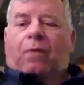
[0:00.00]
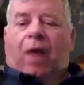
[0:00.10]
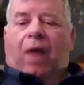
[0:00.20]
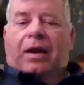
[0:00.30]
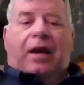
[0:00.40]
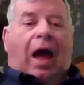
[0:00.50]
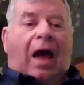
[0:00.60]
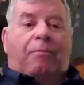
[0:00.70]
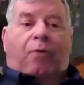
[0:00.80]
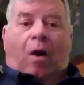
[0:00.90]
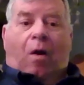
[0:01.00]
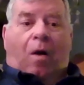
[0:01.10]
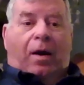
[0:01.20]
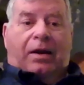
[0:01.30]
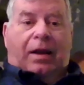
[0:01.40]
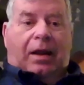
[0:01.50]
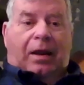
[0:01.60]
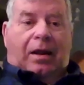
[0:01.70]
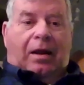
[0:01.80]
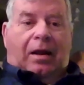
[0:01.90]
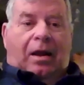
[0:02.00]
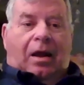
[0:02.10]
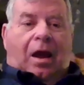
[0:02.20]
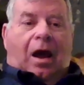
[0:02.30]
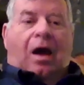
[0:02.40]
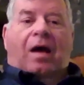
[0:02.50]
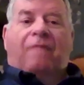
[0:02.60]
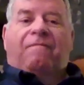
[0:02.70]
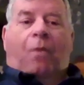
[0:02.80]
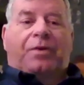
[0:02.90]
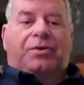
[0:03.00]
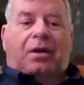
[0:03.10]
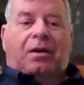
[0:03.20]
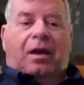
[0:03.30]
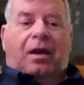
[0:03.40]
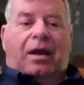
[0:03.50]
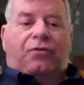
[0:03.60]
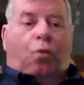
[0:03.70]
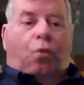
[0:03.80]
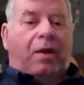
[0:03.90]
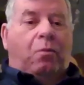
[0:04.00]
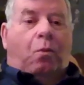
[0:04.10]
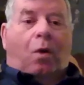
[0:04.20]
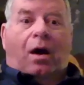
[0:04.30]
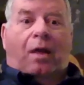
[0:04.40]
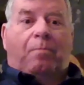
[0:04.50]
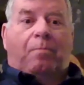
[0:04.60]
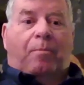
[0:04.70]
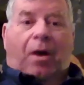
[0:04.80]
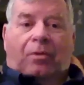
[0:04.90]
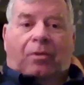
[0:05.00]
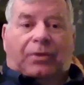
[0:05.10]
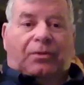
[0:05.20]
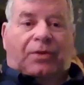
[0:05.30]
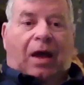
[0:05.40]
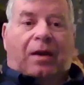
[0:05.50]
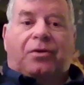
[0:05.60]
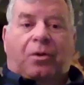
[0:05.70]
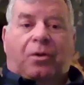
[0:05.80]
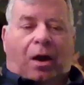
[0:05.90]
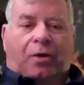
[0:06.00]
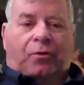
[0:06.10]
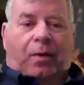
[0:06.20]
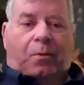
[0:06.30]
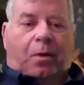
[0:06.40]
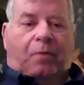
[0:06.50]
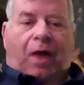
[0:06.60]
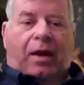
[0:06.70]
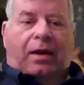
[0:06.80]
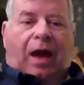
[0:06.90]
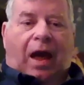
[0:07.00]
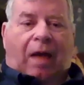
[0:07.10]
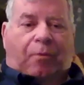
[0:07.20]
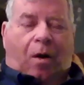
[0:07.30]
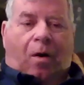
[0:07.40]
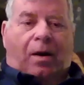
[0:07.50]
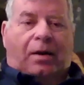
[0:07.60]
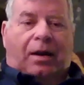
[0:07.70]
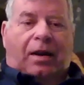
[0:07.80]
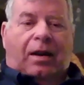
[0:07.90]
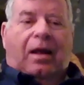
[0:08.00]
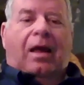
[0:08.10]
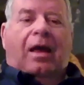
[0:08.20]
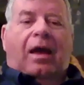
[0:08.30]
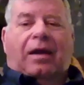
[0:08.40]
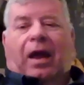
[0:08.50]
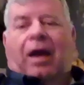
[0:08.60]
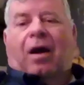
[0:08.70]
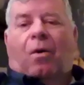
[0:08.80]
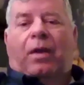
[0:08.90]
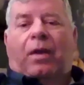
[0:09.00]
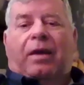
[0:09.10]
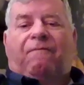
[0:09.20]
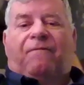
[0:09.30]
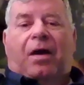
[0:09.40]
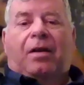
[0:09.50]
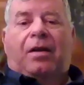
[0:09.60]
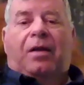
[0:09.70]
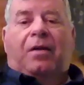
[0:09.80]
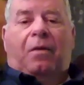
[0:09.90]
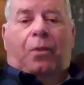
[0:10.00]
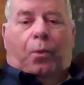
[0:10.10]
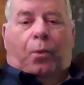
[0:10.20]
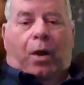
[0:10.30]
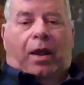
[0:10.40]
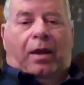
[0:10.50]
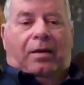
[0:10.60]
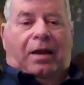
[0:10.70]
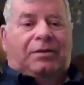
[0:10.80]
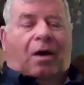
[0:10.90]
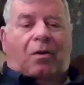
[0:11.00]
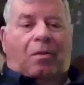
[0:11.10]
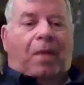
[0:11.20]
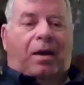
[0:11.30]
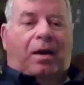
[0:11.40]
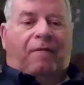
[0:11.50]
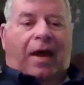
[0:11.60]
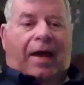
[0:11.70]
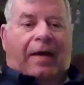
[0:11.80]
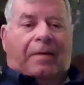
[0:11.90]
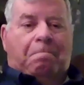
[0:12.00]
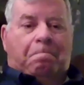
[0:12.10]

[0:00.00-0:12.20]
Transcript: were rated high priority Unfortunately, 21 proposals out of 200 were rated high priority, and they only funded three. That's all the money they had.